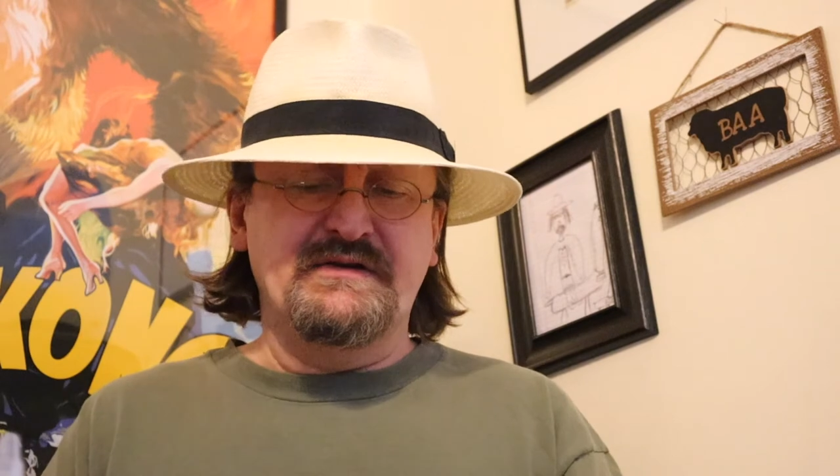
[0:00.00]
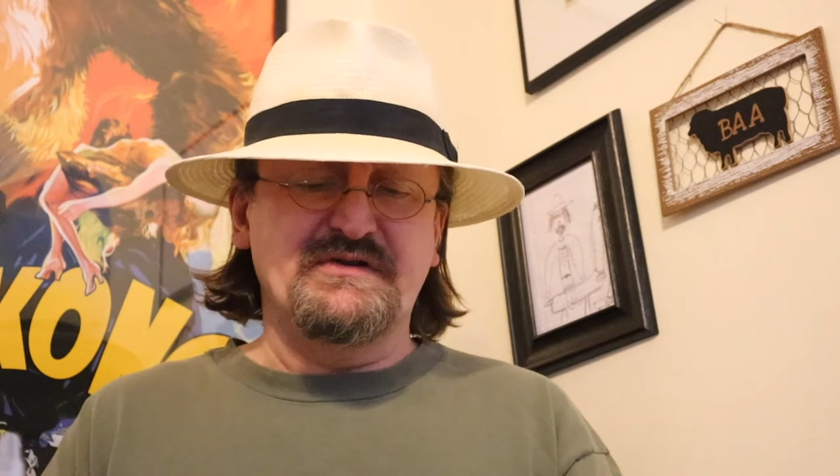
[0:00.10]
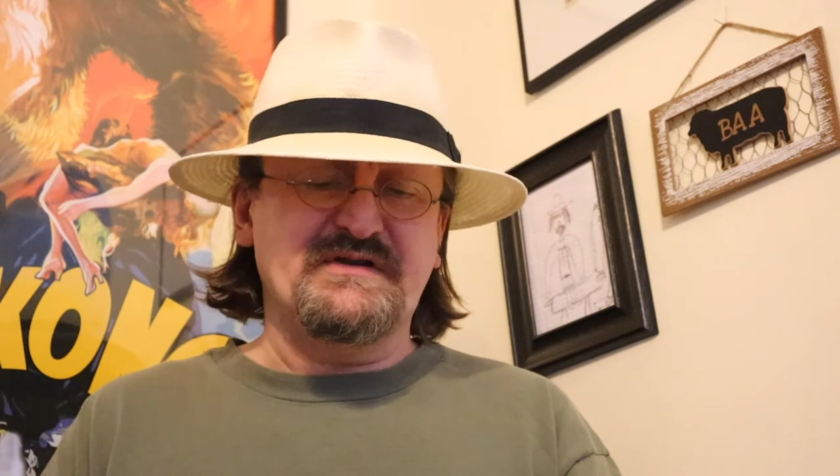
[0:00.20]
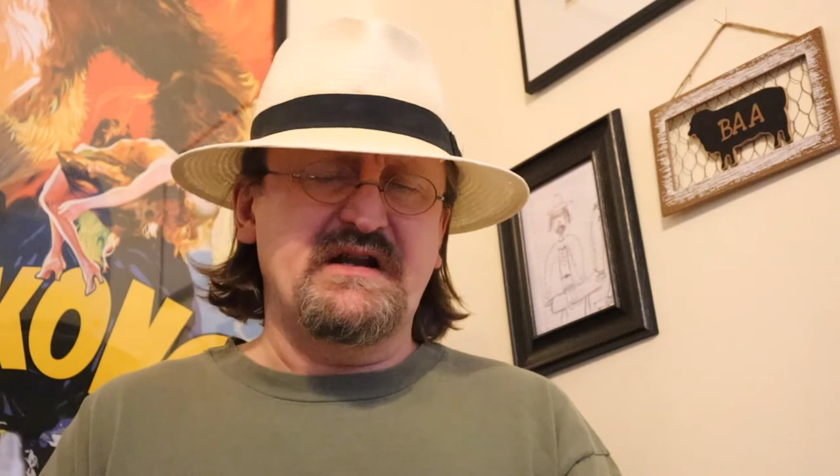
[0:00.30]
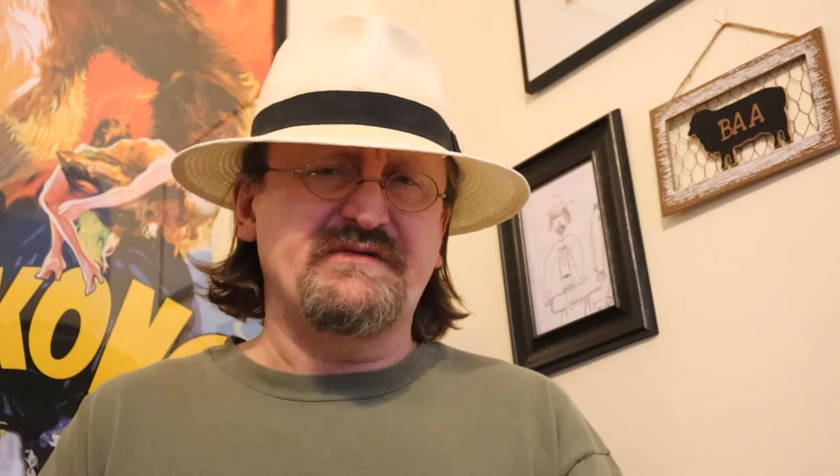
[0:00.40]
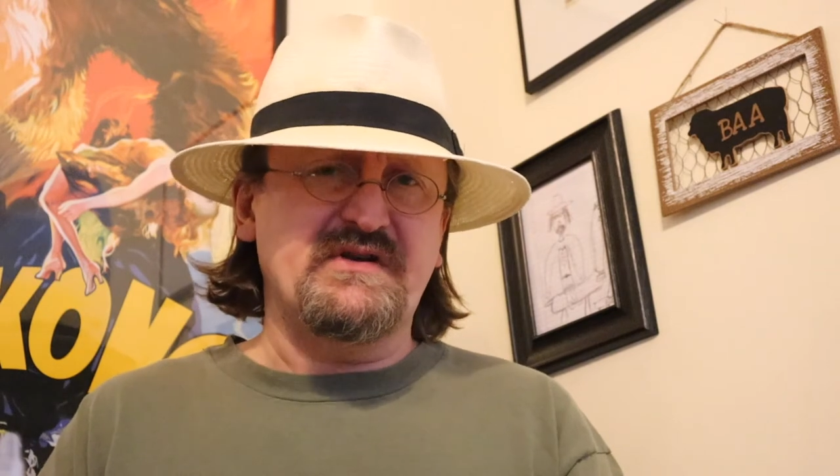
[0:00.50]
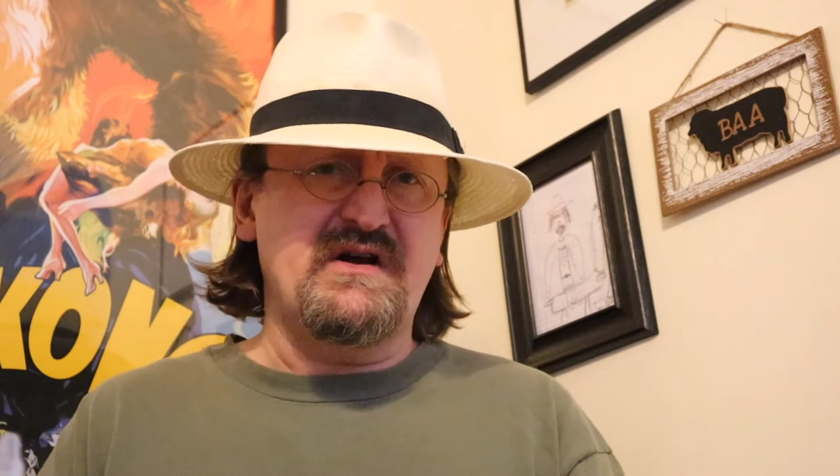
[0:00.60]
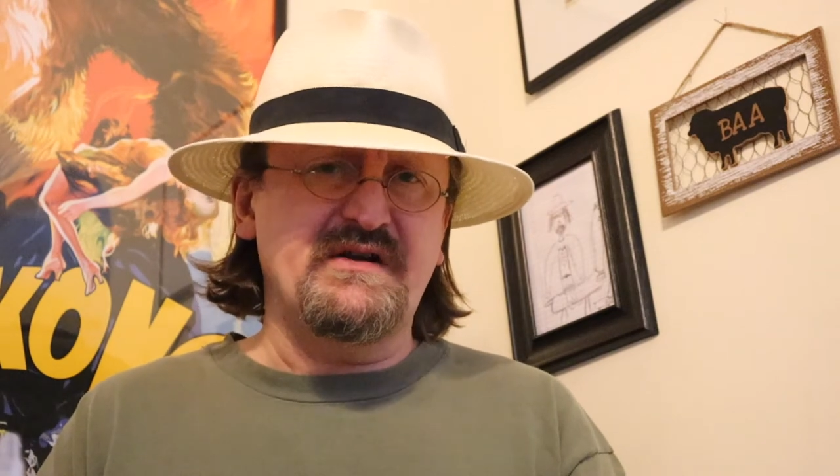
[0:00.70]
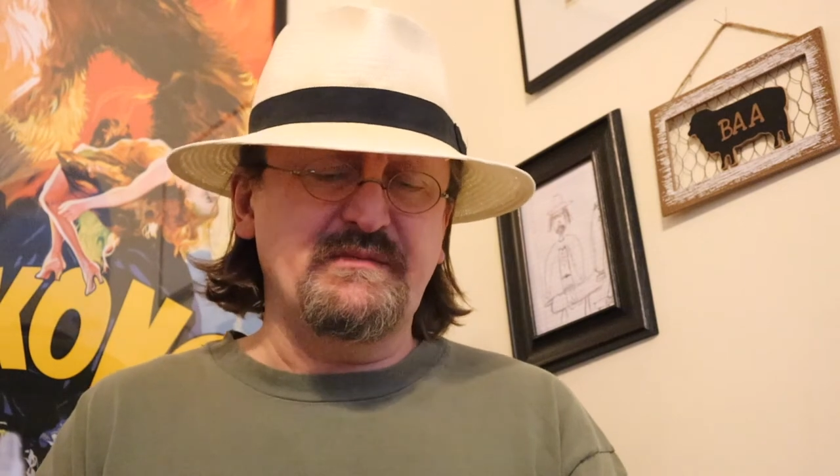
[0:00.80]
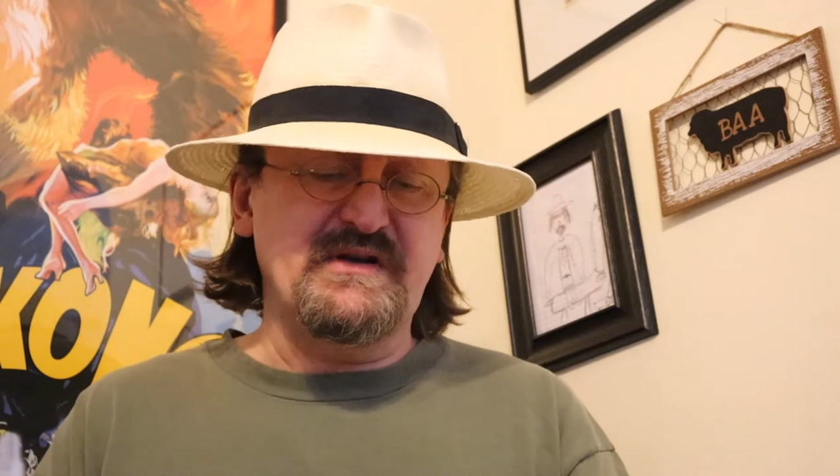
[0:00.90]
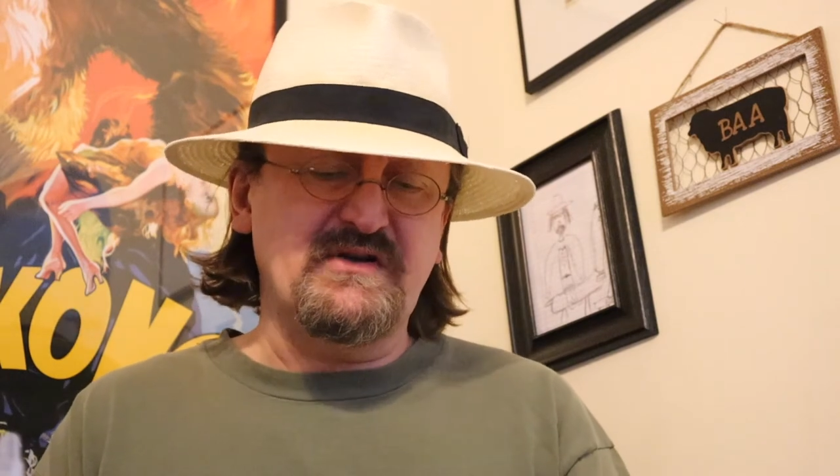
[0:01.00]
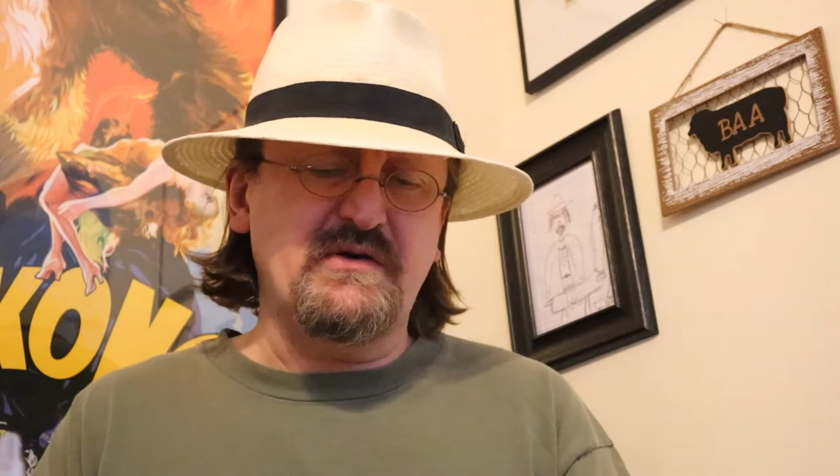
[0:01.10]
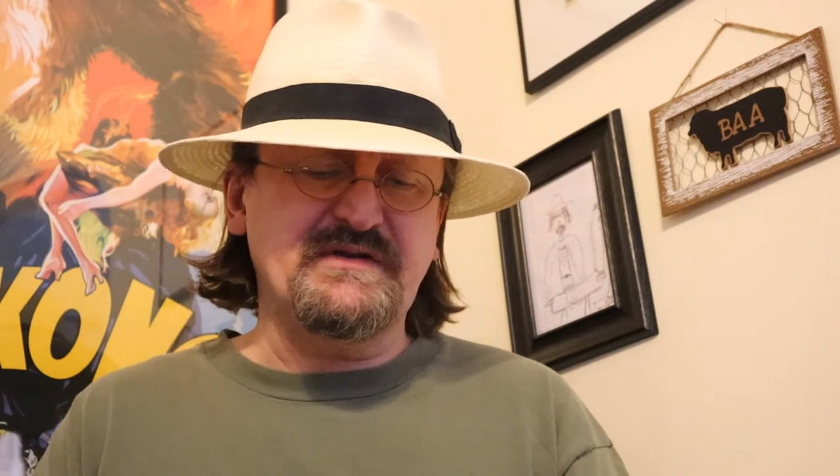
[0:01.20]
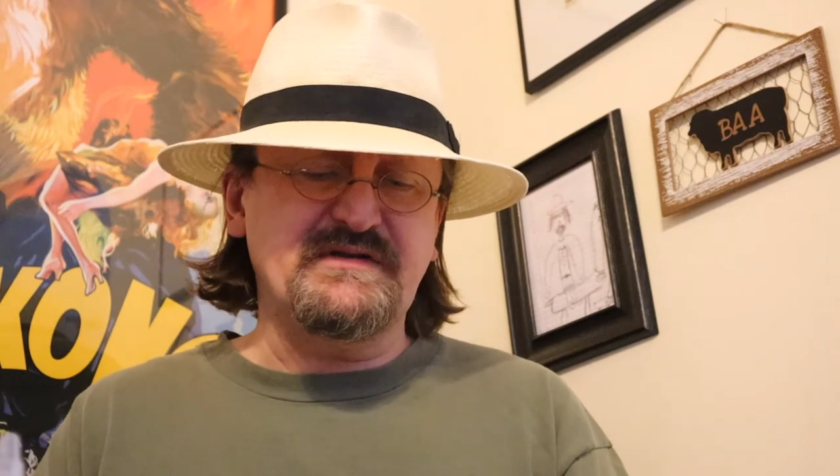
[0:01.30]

just kind of a condiment. It calls